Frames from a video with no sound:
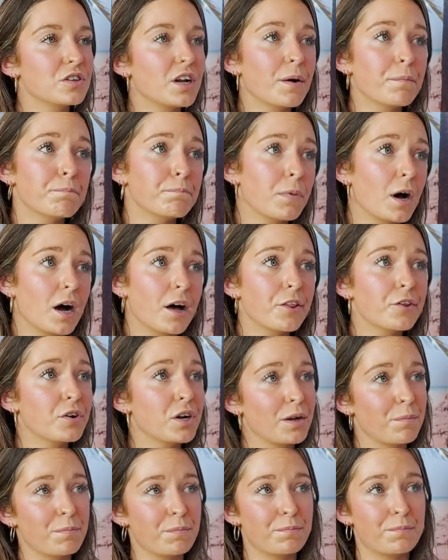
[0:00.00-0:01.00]
You're not
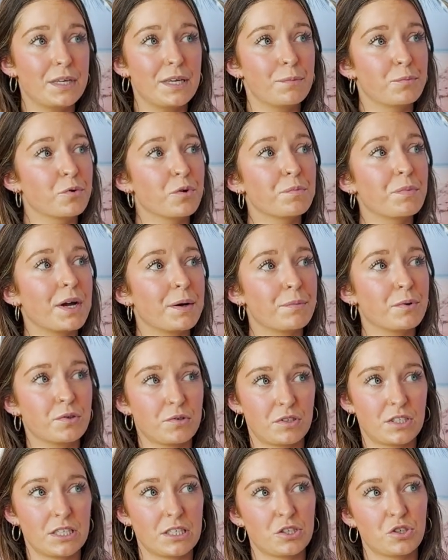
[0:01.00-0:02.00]
bothering people by
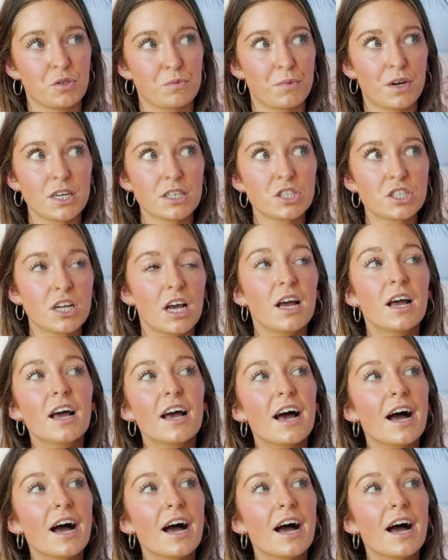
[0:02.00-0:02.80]
posting too much.